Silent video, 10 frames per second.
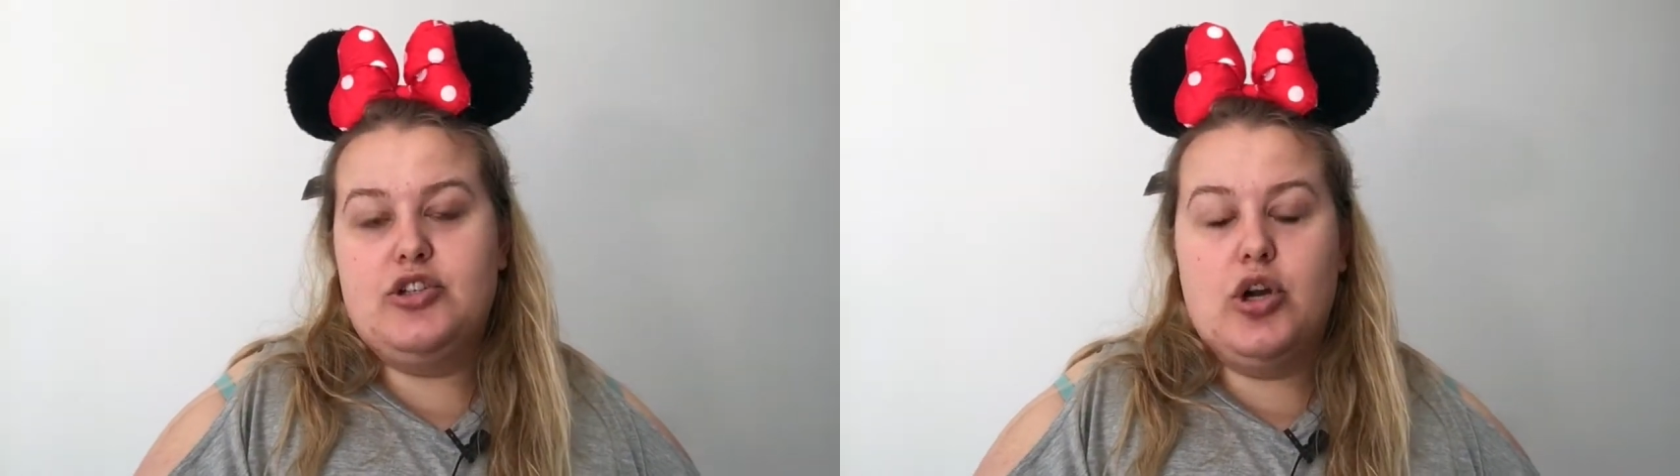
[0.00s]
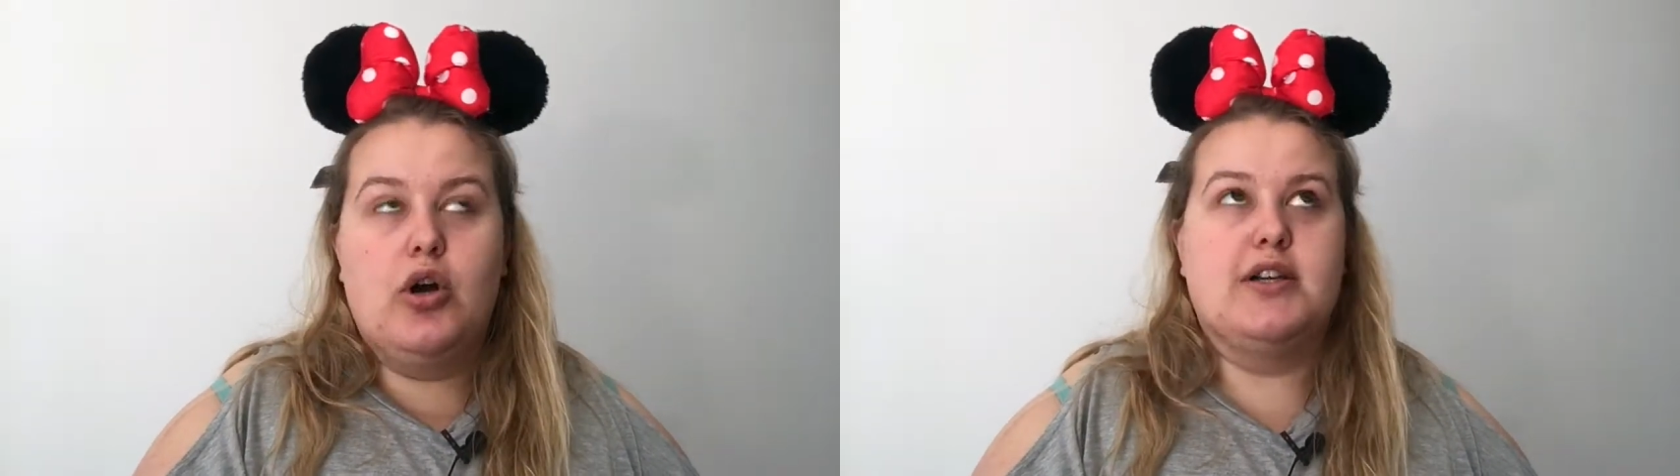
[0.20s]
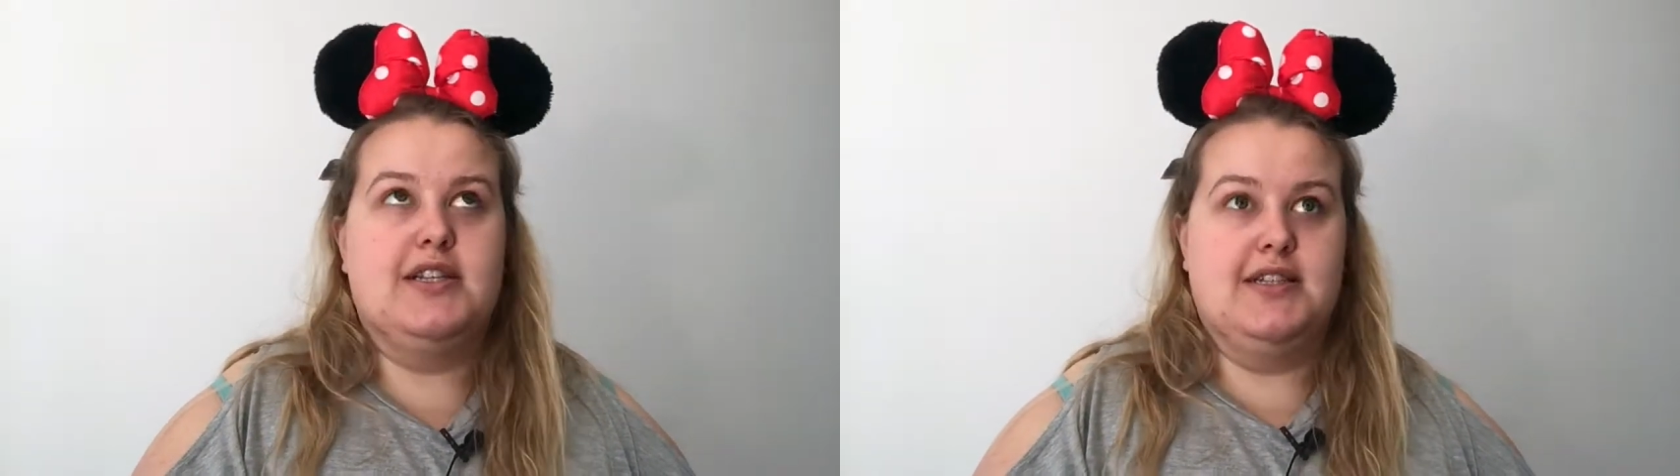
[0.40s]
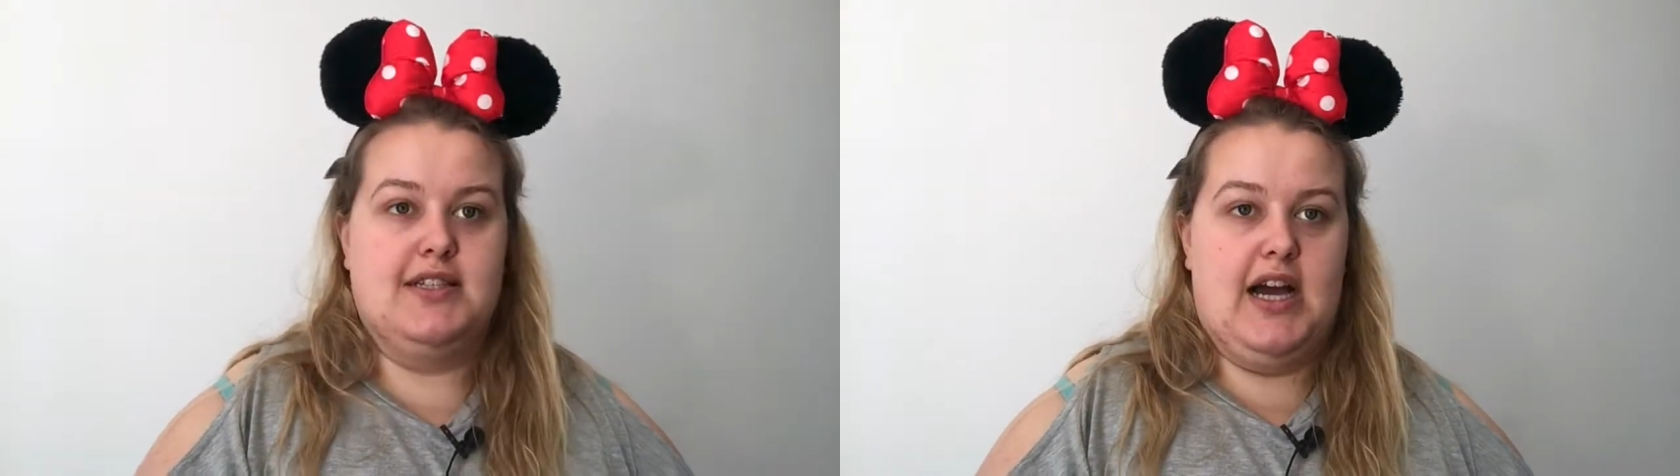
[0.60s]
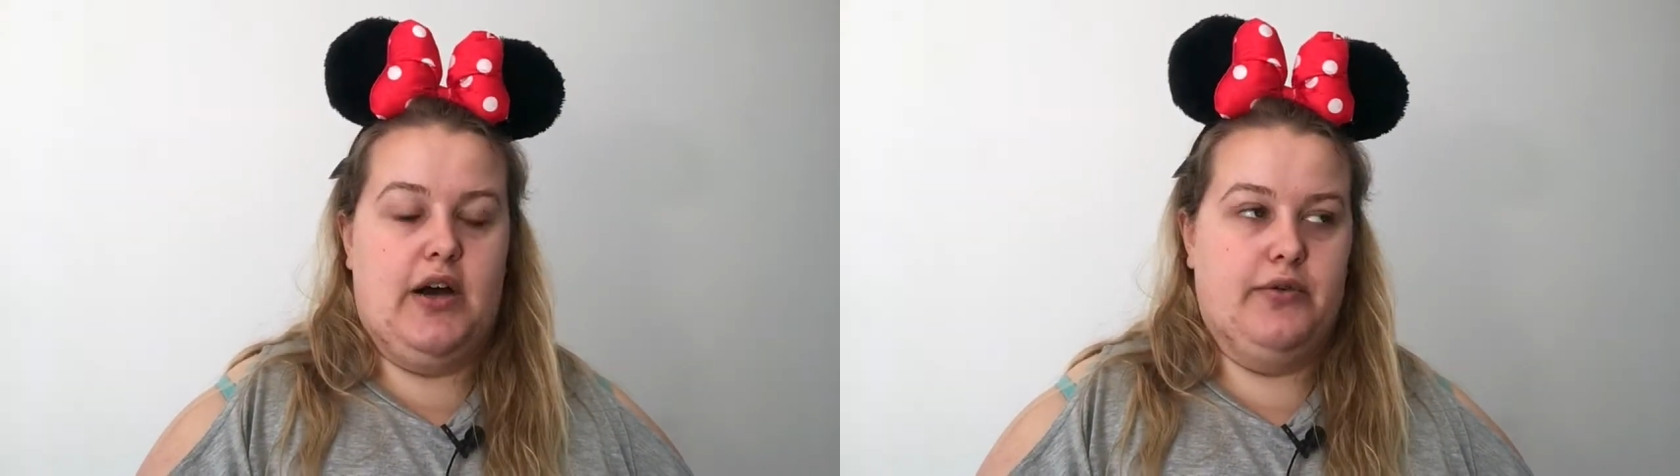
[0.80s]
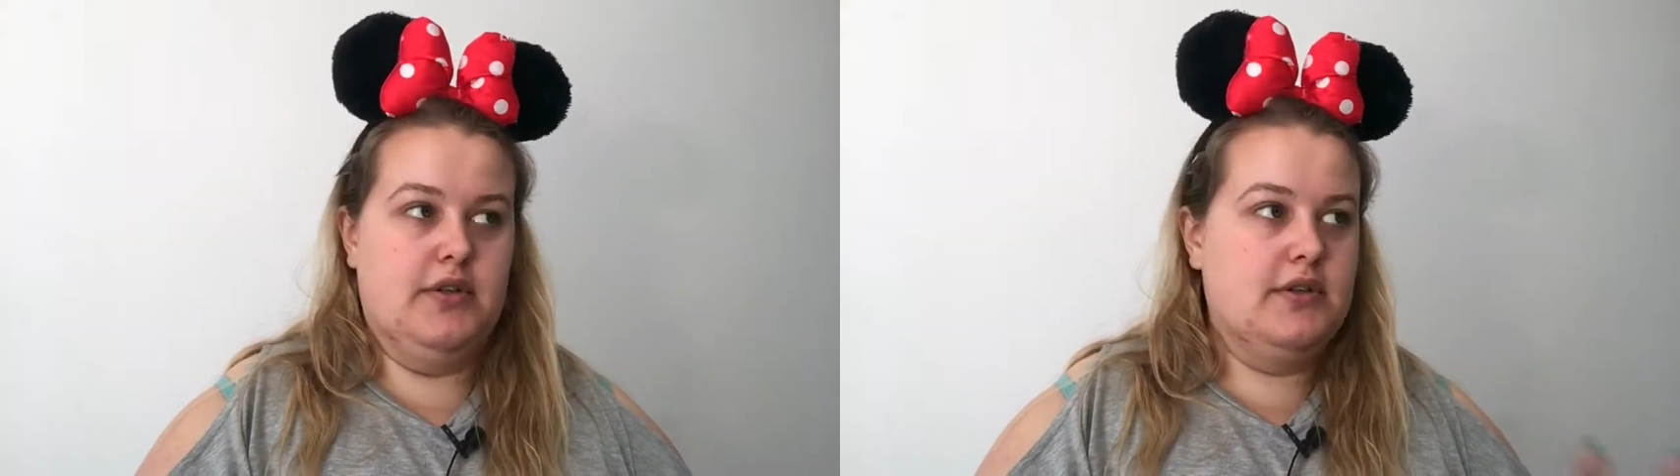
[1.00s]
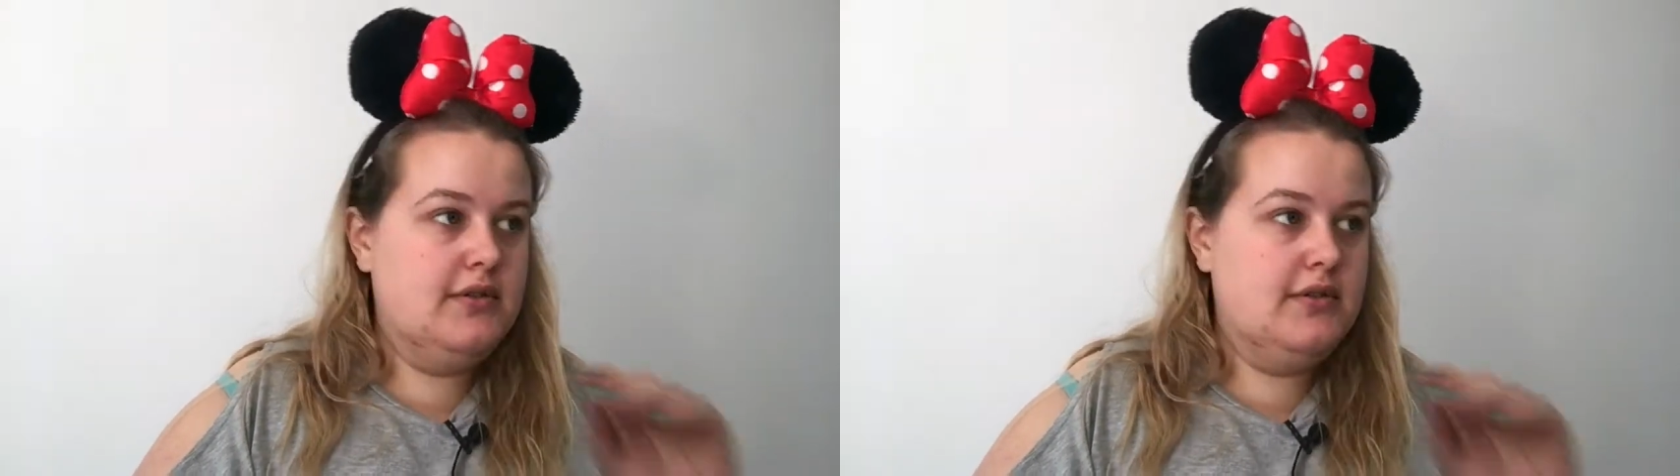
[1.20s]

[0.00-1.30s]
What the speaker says: chucked it down